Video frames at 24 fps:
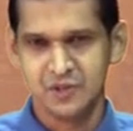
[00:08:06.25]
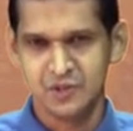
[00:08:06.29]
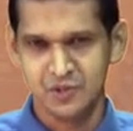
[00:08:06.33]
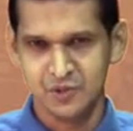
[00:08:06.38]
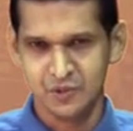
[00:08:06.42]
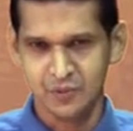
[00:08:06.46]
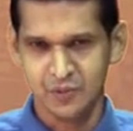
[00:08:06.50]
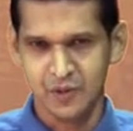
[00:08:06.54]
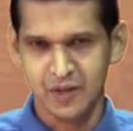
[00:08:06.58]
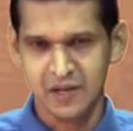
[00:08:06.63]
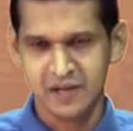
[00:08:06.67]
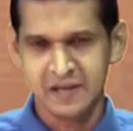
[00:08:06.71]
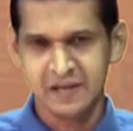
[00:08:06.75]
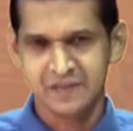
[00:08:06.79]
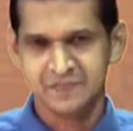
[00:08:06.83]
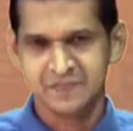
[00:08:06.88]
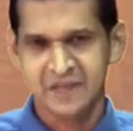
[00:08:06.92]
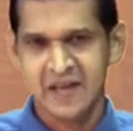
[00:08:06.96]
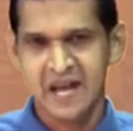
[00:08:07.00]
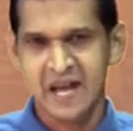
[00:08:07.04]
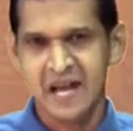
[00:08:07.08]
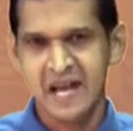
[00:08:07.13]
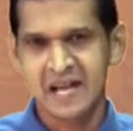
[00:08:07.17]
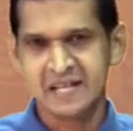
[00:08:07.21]
Nuan:
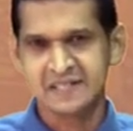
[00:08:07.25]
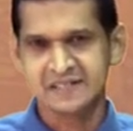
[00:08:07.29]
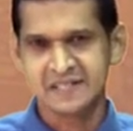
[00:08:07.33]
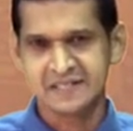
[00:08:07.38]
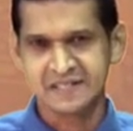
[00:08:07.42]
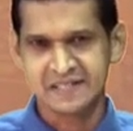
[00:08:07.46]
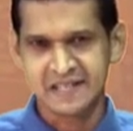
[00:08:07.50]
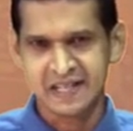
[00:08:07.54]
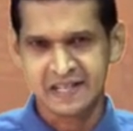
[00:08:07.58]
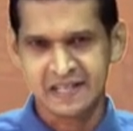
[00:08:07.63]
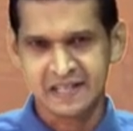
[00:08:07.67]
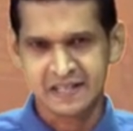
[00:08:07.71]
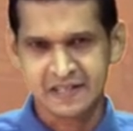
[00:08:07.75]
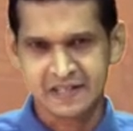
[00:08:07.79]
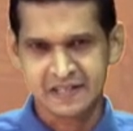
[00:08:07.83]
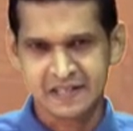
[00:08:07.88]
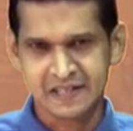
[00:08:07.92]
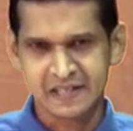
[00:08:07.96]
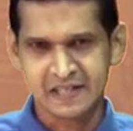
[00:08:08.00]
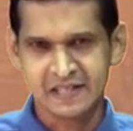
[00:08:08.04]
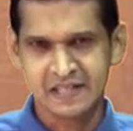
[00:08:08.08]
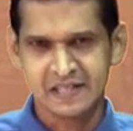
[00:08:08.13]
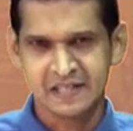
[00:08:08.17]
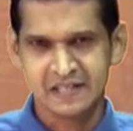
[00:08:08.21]
as the
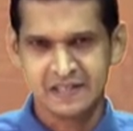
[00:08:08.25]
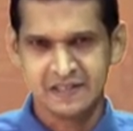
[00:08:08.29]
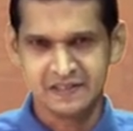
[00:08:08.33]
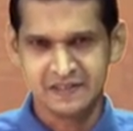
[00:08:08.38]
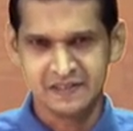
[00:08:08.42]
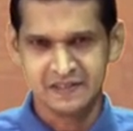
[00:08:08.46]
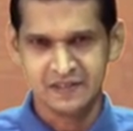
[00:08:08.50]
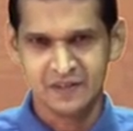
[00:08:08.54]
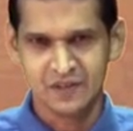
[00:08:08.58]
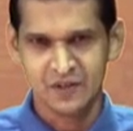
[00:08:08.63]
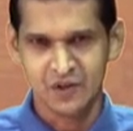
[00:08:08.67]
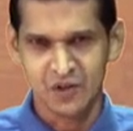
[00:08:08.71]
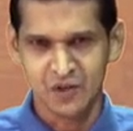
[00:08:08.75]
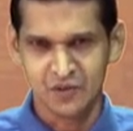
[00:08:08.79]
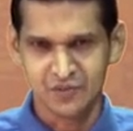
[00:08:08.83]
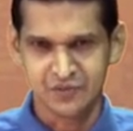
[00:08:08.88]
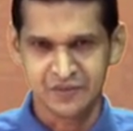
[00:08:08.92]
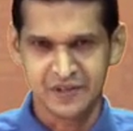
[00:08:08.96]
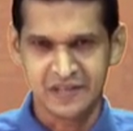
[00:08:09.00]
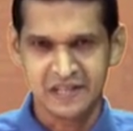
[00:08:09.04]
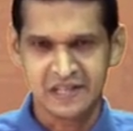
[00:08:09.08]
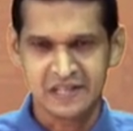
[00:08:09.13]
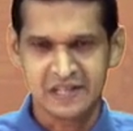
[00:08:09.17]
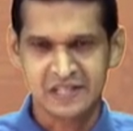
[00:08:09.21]
secretary of
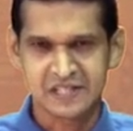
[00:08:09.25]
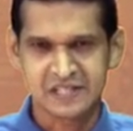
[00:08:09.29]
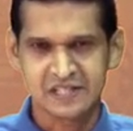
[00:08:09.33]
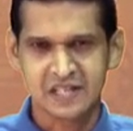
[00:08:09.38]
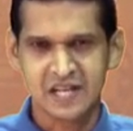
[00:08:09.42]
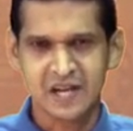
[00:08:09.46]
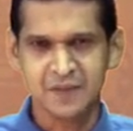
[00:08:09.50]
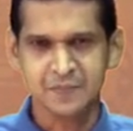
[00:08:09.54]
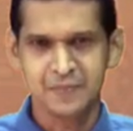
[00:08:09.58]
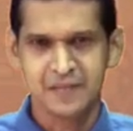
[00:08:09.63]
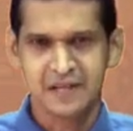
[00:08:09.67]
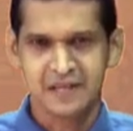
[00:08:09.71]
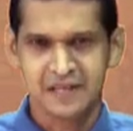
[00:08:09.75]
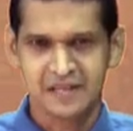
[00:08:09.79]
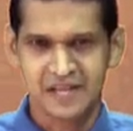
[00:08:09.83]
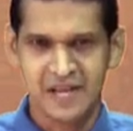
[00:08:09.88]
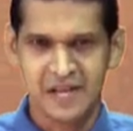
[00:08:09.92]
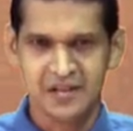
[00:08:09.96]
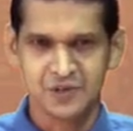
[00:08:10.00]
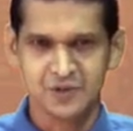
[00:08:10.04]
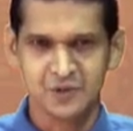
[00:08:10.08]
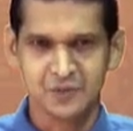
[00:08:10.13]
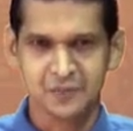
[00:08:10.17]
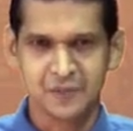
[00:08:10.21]
English club,
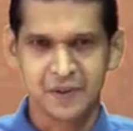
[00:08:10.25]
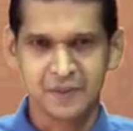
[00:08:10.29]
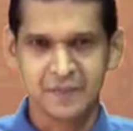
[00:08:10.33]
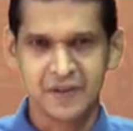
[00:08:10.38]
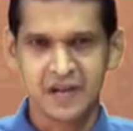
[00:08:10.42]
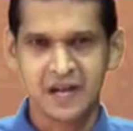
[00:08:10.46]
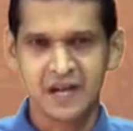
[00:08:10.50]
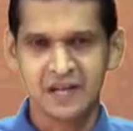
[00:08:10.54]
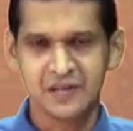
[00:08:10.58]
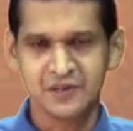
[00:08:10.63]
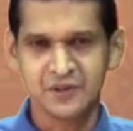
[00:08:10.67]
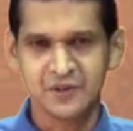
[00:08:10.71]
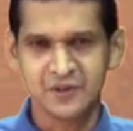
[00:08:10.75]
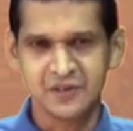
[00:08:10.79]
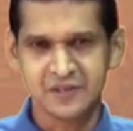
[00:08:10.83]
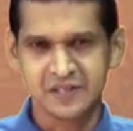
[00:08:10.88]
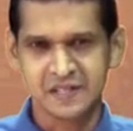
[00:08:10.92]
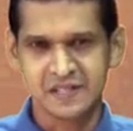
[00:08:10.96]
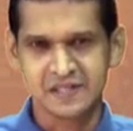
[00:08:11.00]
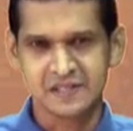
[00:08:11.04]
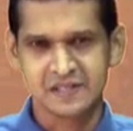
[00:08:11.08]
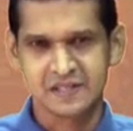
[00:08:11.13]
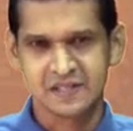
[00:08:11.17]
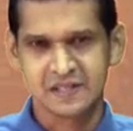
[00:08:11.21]
can you prepare a
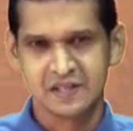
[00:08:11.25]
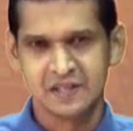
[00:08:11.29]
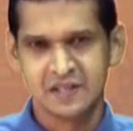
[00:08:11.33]
notice?